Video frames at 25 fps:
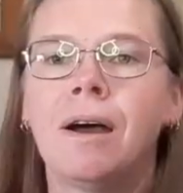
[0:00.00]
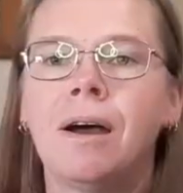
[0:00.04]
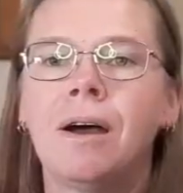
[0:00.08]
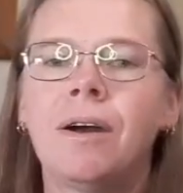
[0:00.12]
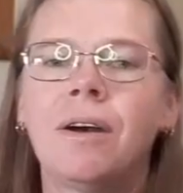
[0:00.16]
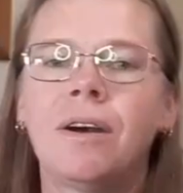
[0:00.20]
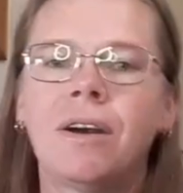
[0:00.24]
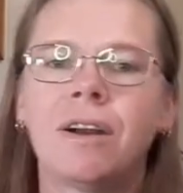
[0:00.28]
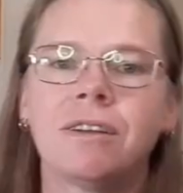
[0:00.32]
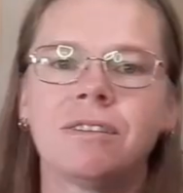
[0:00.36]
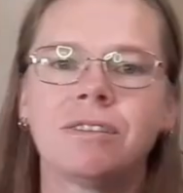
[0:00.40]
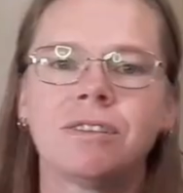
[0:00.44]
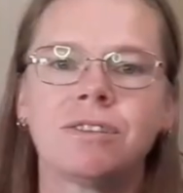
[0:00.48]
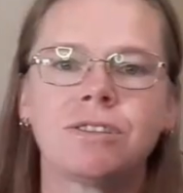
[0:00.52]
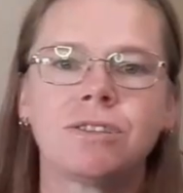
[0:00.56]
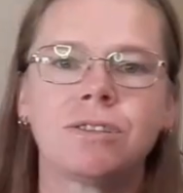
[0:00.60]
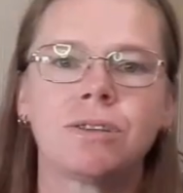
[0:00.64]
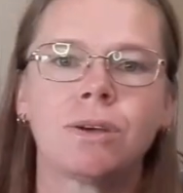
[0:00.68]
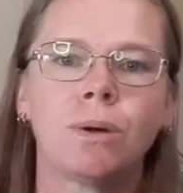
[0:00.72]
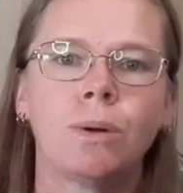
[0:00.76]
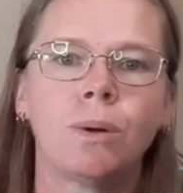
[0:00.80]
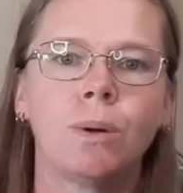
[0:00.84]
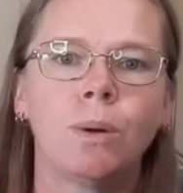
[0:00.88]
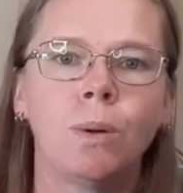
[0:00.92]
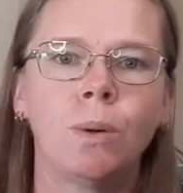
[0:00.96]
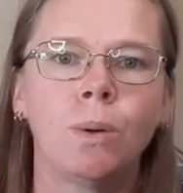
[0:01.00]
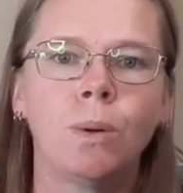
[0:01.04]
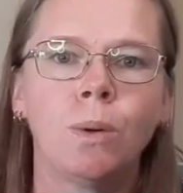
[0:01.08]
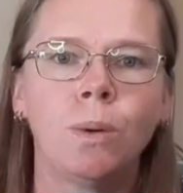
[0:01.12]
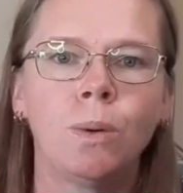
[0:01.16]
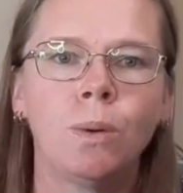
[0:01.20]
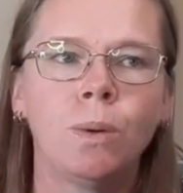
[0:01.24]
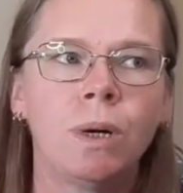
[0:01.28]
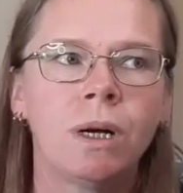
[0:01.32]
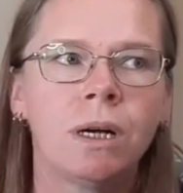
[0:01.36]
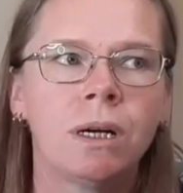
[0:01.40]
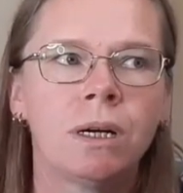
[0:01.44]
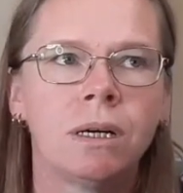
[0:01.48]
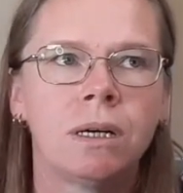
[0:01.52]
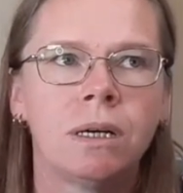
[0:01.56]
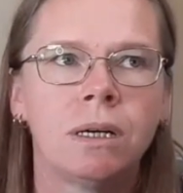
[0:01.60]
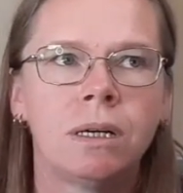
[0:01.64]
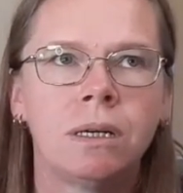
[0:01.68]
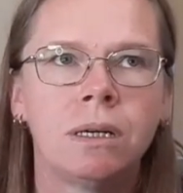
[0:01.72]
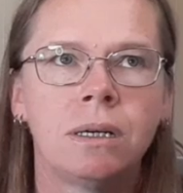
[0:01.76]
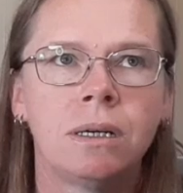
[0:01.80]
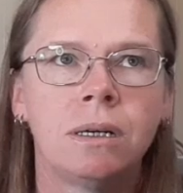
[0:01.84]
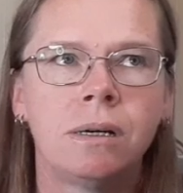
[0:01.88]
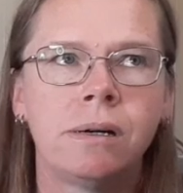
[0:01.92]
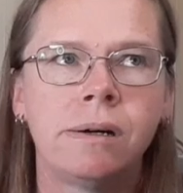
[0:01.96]
Alright, so
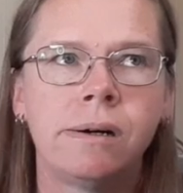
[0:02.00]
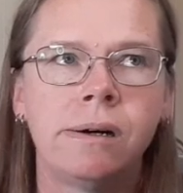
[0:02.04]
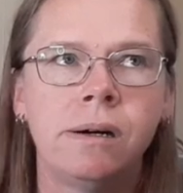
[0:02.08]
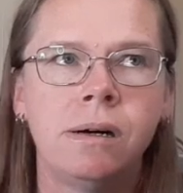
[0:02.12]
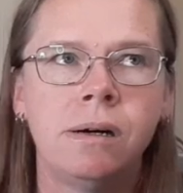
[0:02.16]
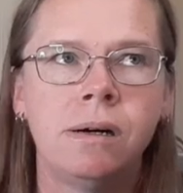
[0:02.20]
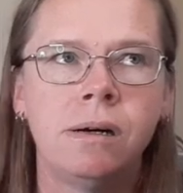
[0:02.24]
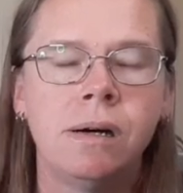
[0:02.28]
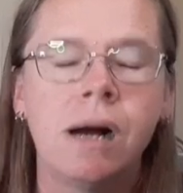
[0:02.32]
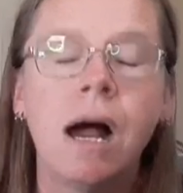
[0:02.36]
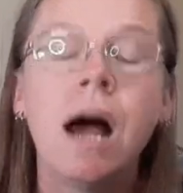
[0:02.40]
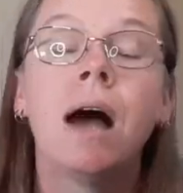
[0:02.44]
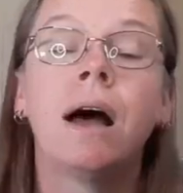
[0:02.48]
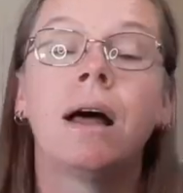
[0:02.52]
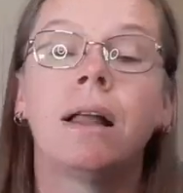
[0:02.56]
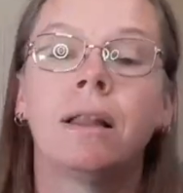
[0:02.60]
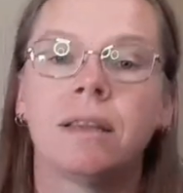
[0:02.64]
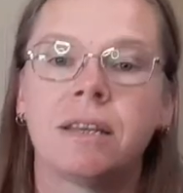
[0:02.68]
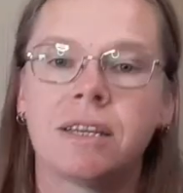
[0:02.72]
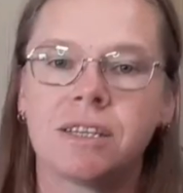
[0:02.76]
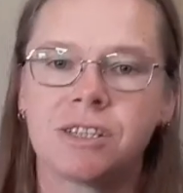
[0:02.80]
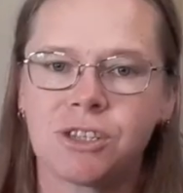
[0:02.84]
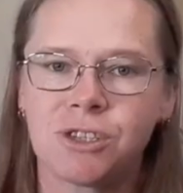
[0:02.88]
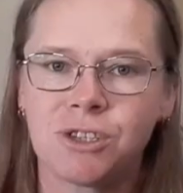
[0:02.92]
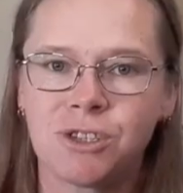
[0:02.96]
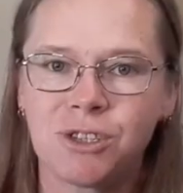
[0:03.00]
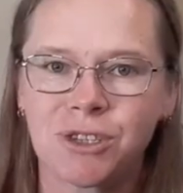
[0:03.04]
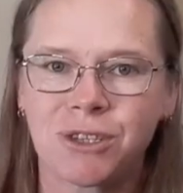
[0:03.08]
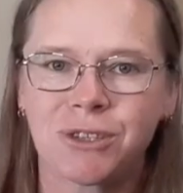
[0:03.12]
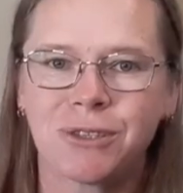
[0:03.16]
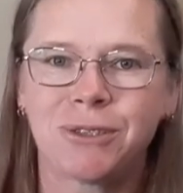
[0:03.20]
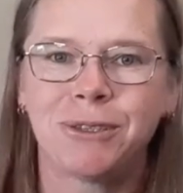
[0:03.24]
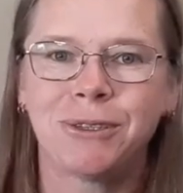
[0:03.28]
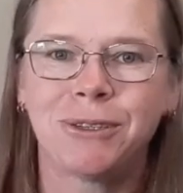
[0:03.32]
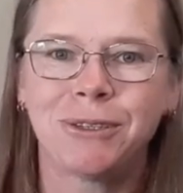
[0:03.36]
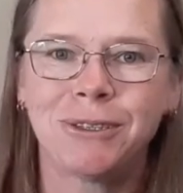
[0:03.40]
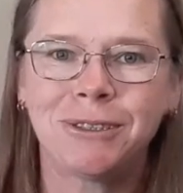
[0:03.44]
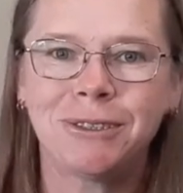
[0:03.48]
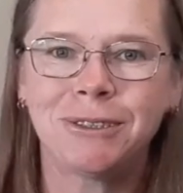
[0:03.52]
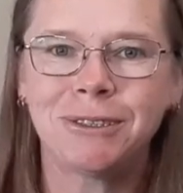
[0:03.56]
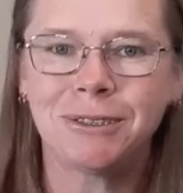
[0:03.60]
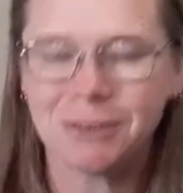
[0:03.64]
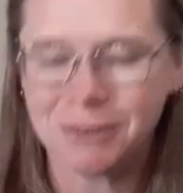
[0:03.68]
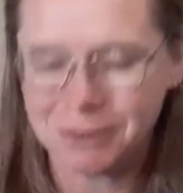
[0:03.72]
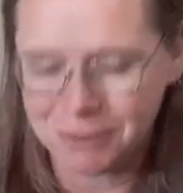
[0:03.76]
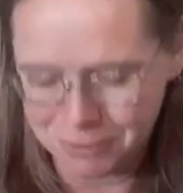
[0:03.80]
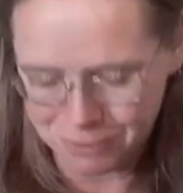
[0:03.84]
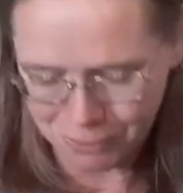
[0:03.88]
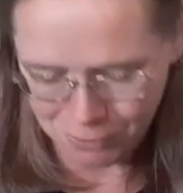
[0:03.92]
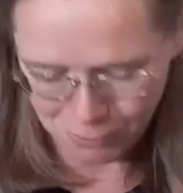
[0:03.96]
let's draw
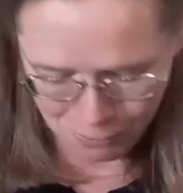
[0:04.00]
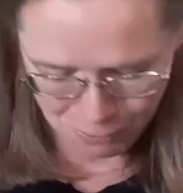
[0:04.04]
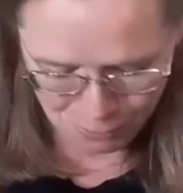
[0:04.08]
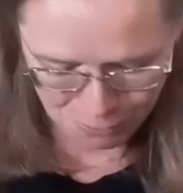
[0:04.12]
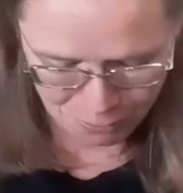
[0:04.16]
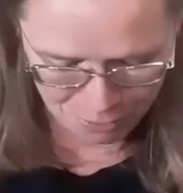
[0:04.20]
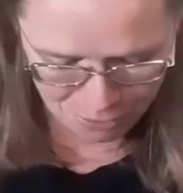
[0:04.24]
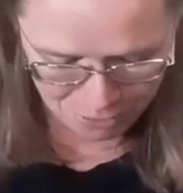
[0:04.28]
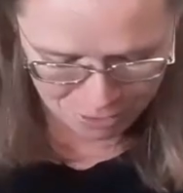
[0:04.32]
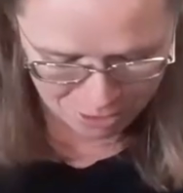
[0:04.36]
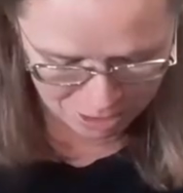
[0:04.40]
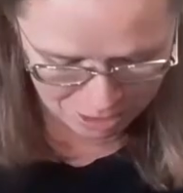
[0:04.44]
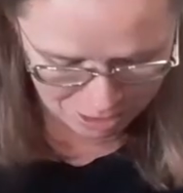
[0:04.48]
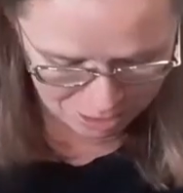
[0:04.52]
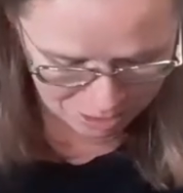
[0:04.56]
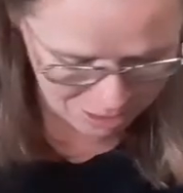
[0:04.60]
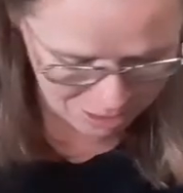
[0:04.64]
for the